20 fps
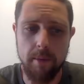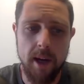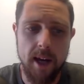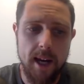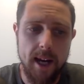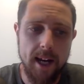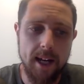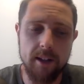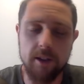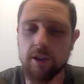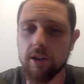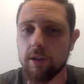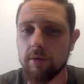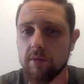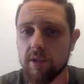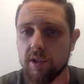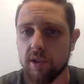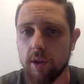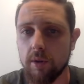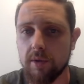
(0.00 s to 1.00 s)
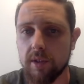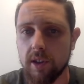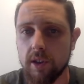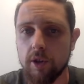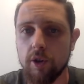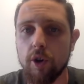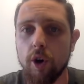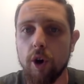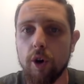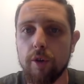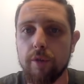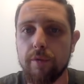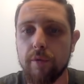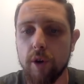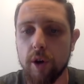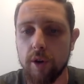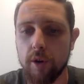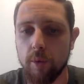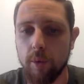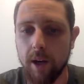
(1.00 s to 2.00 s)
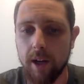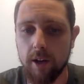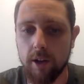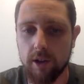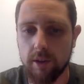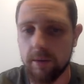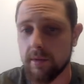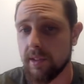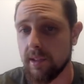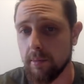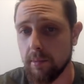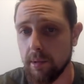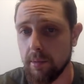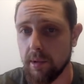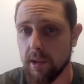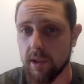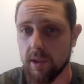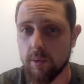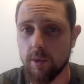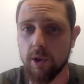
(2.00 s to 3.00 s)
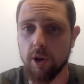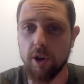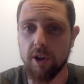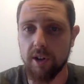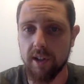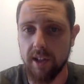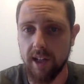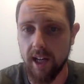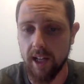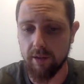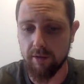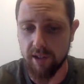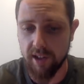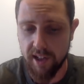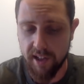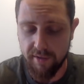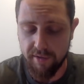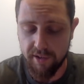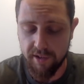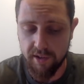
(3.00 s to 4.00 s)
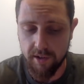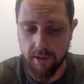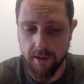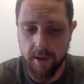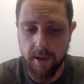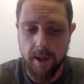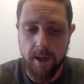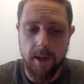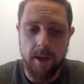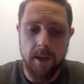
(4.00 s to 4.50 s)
and it's going to result in no further weight loss simply because we're not at a calorie deficit.